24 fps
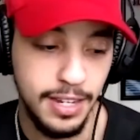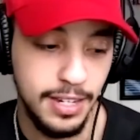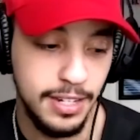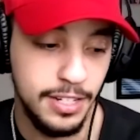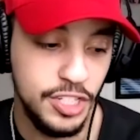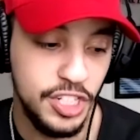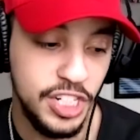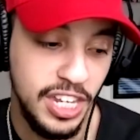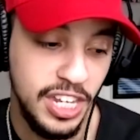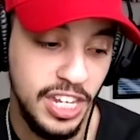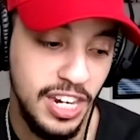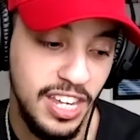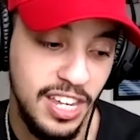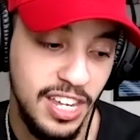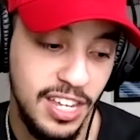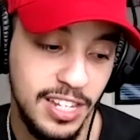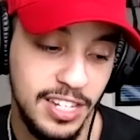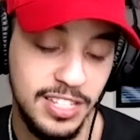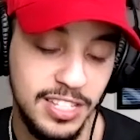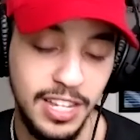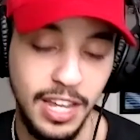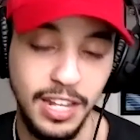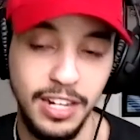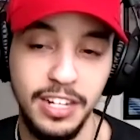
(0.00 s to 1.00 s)
Genie
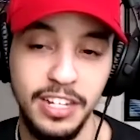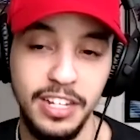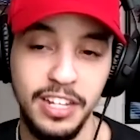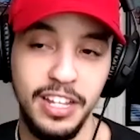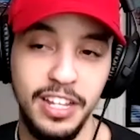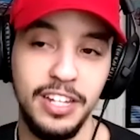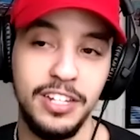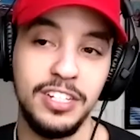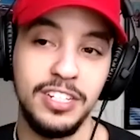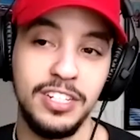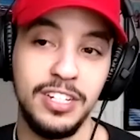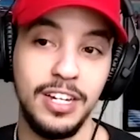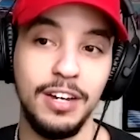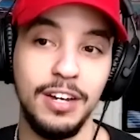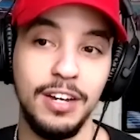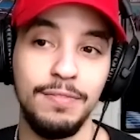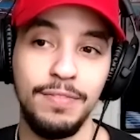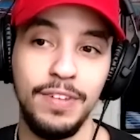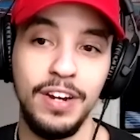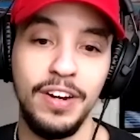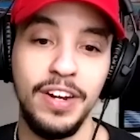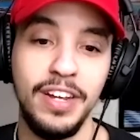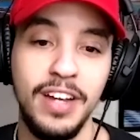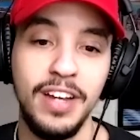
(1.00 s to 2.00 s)
is technically just like a
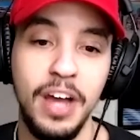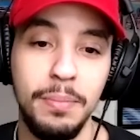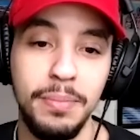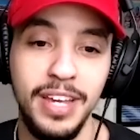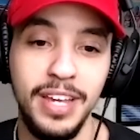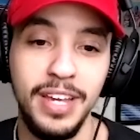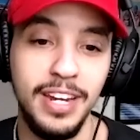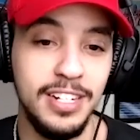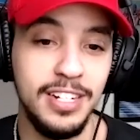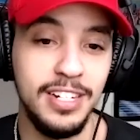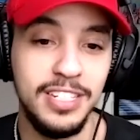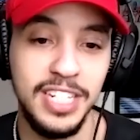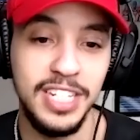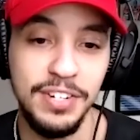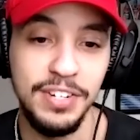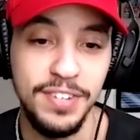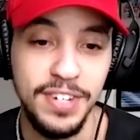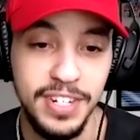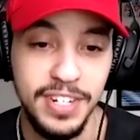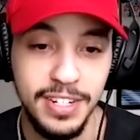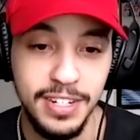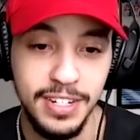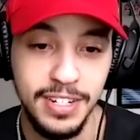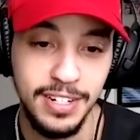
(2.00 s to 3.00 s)
very complicated
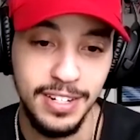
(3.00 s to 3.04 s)
Siri.